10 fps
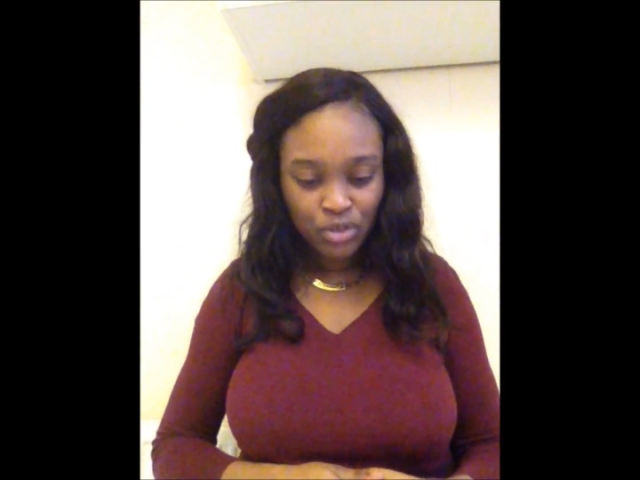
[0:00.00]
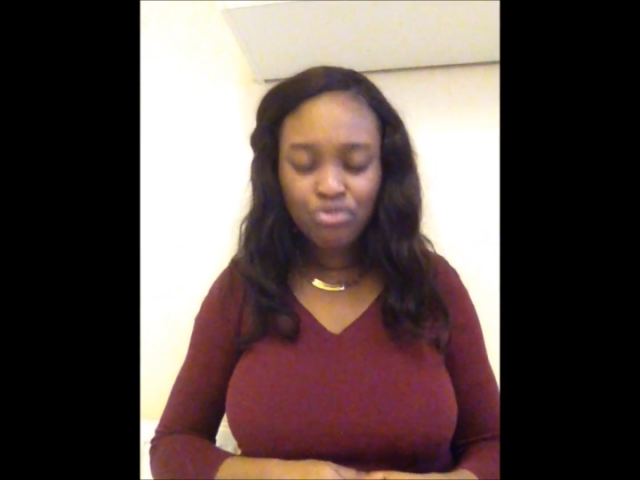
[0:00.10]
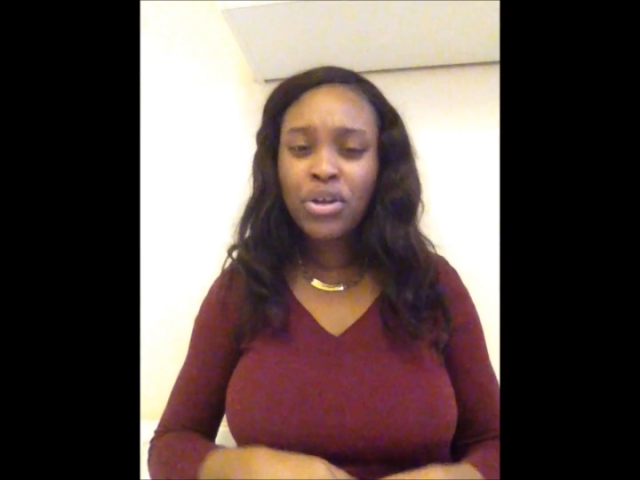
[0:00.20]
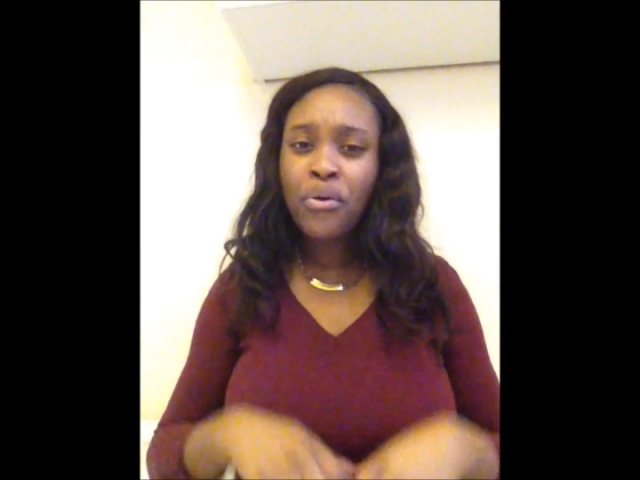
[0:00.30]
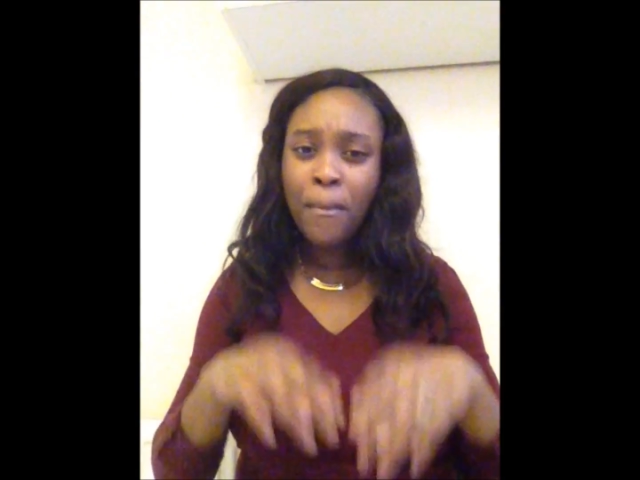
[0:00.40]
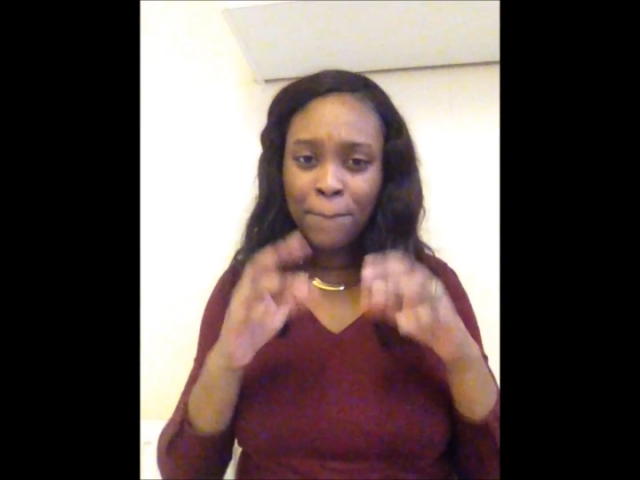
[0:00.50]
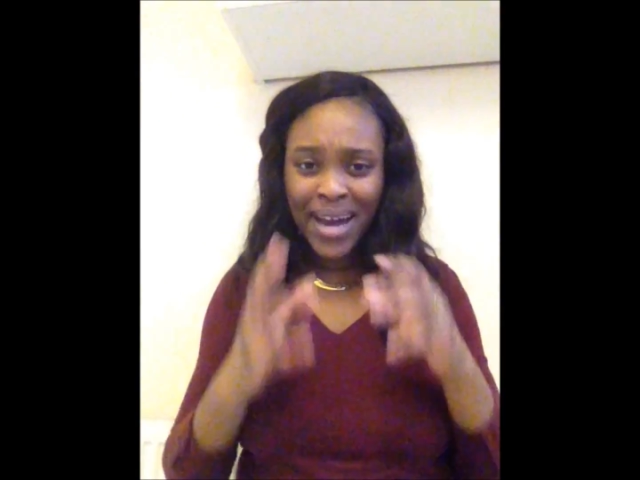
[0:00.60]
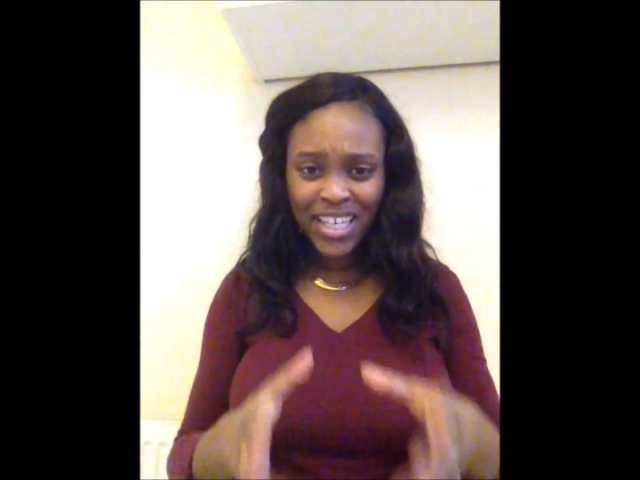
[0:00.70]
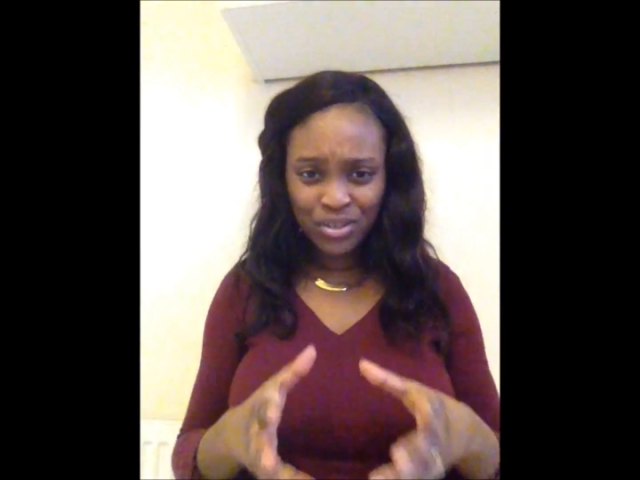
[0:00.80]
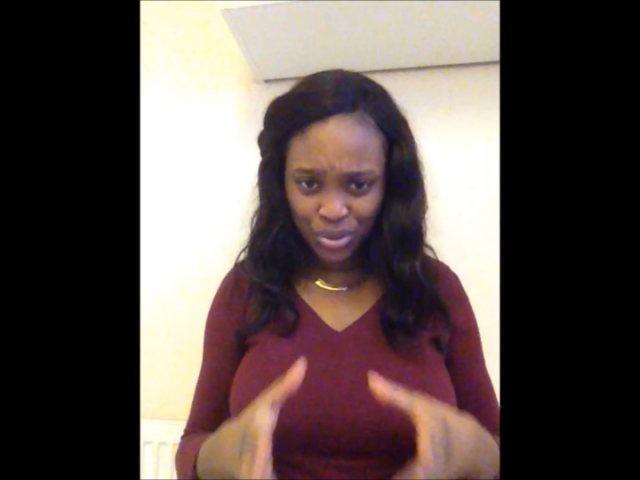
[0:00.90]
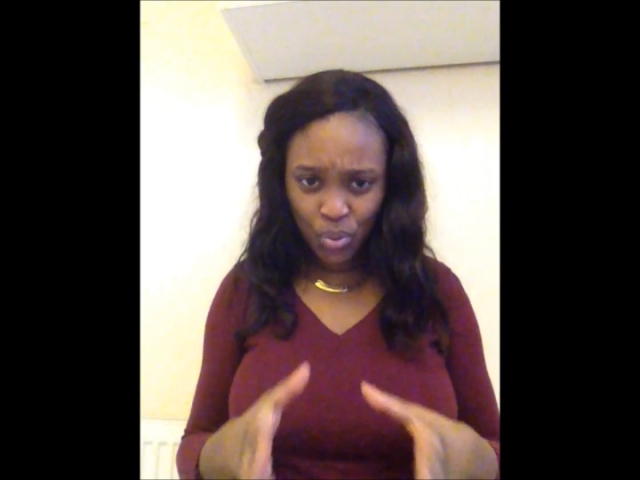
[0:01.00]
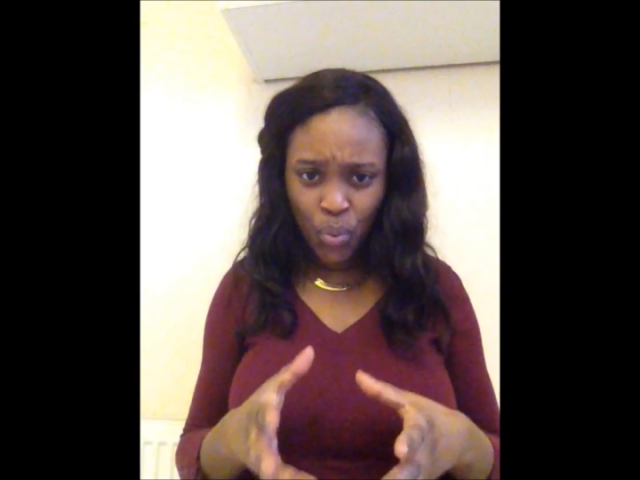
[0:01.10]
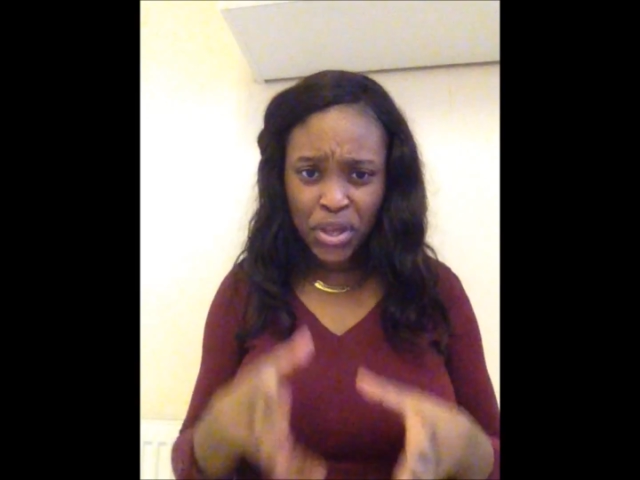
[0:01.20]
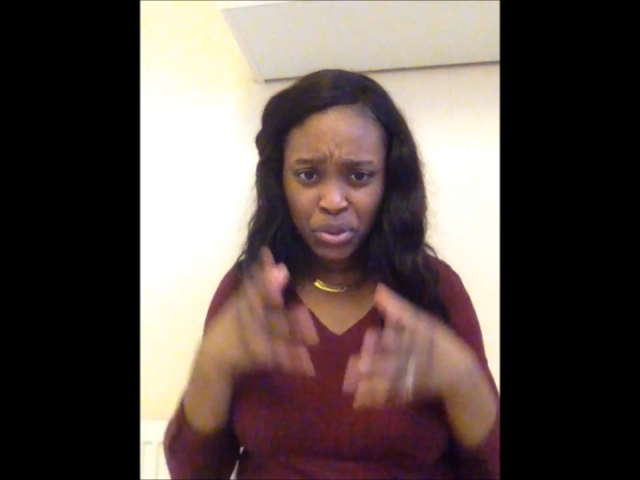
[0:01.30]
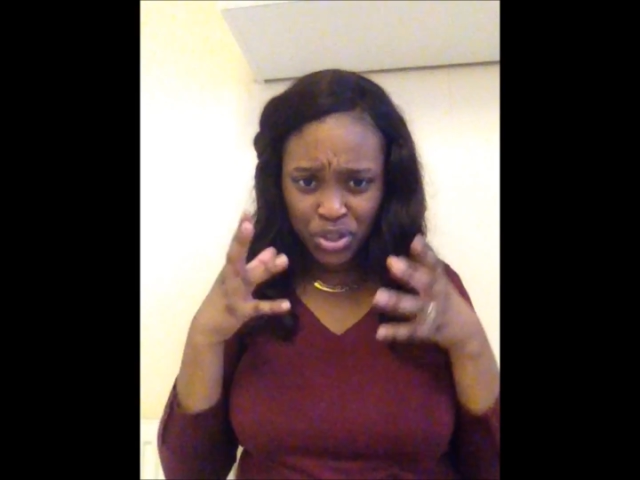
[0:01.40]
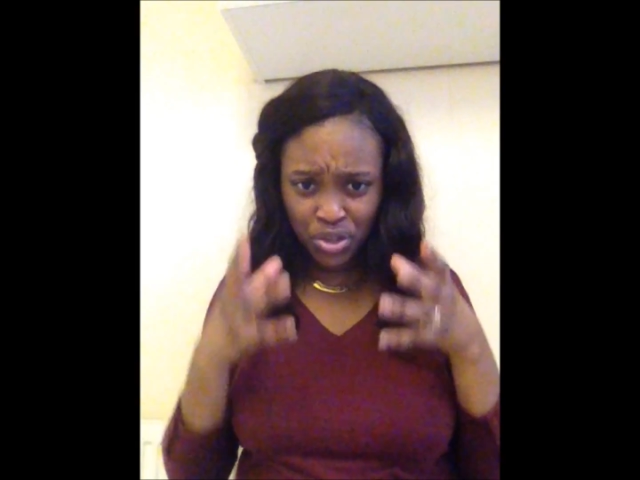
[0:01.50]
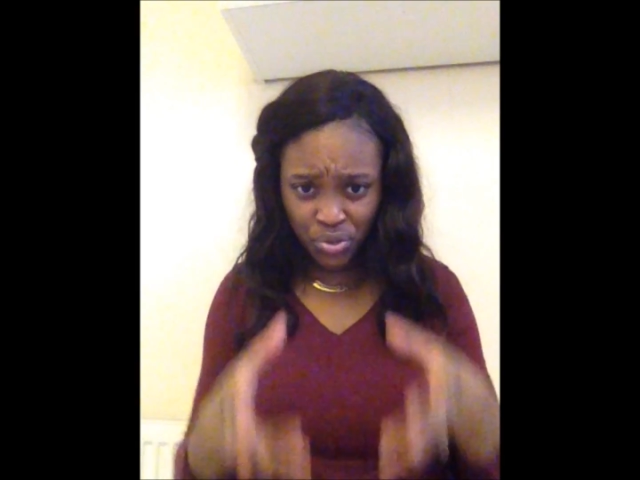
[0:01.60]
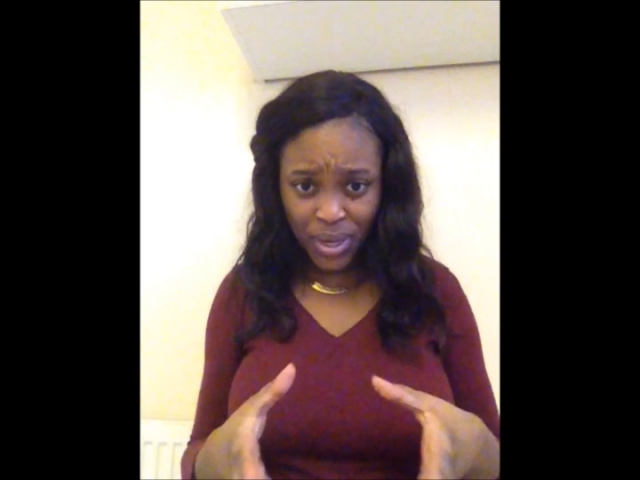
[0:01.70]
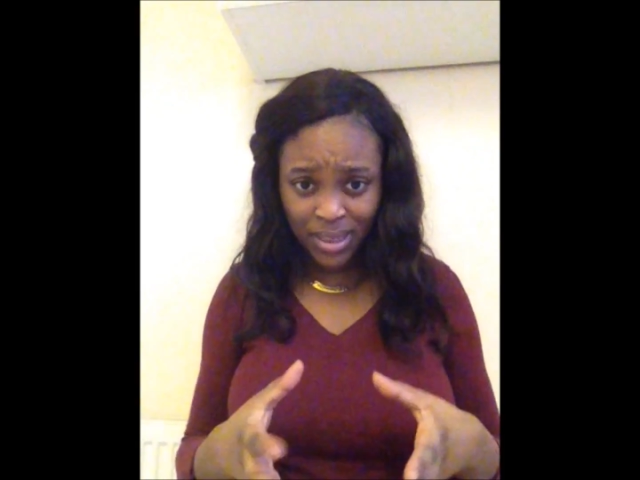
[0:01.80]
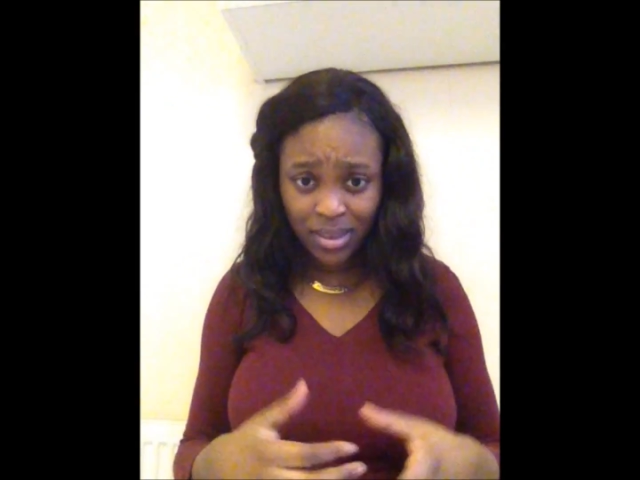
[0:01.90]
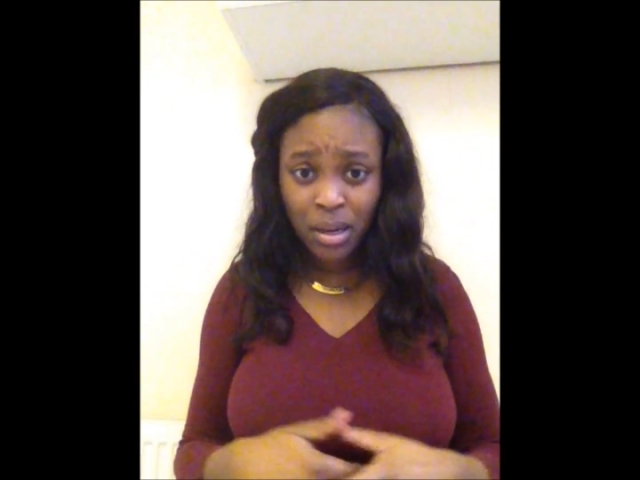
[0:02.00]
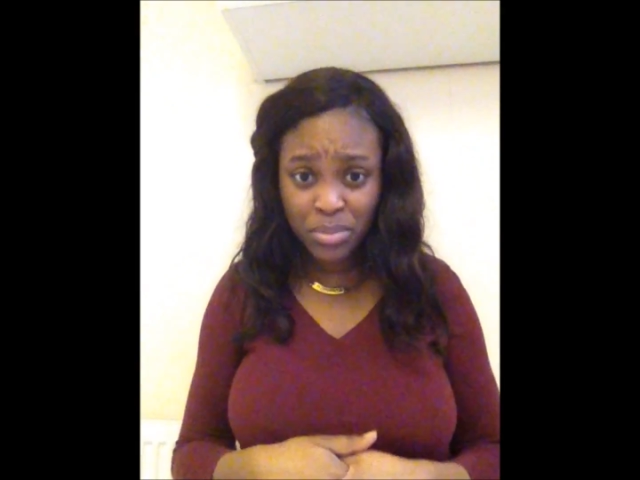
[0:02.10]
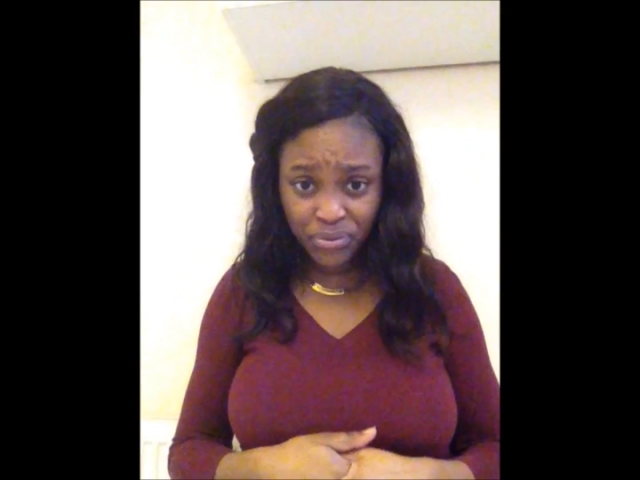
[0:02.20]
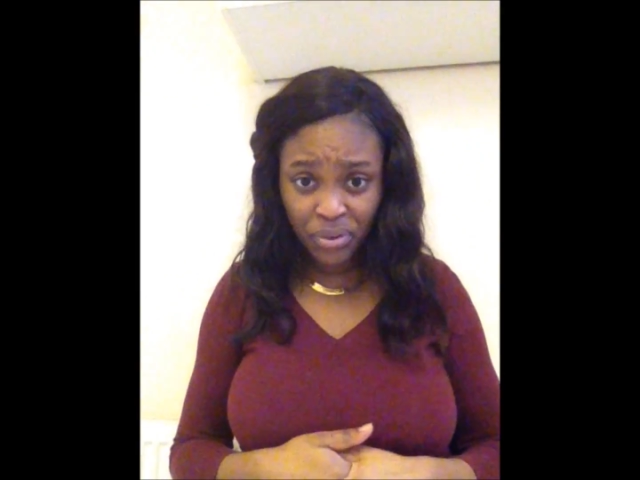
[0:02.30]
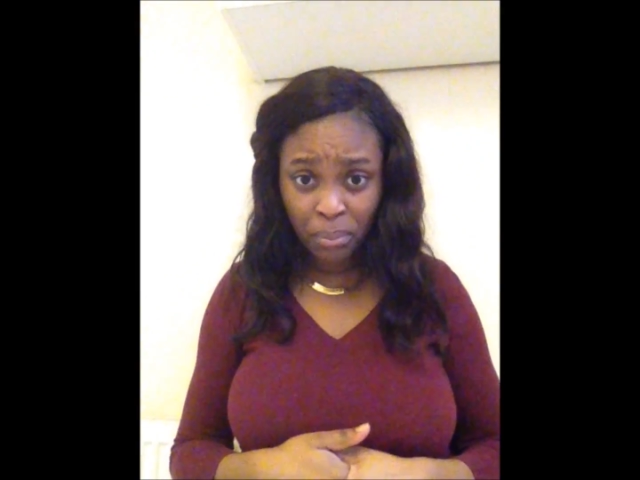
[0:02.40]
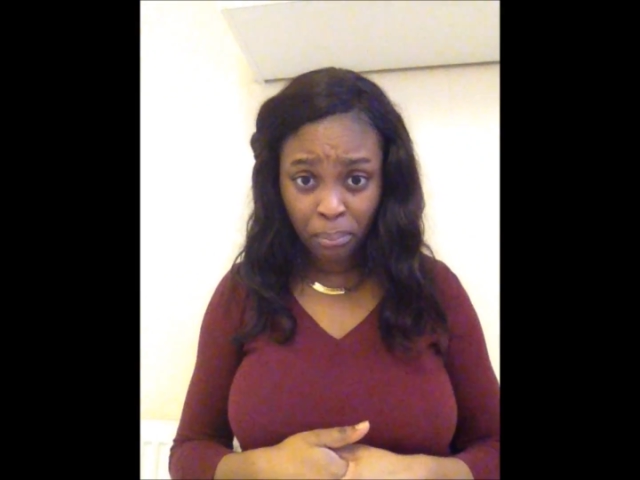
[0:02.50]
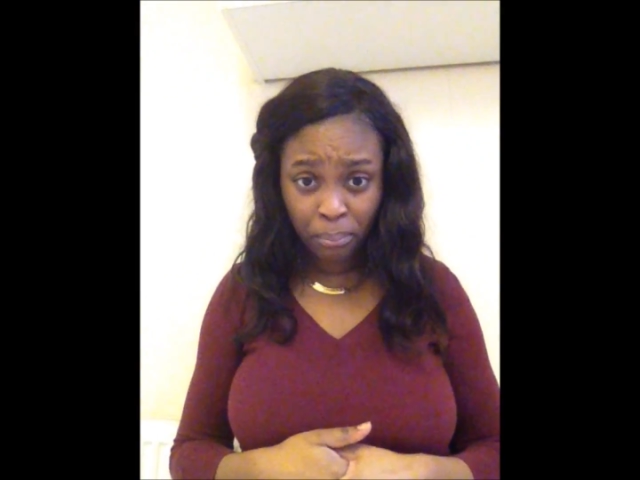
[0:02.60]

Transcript: Do they remind you where your strength comes from?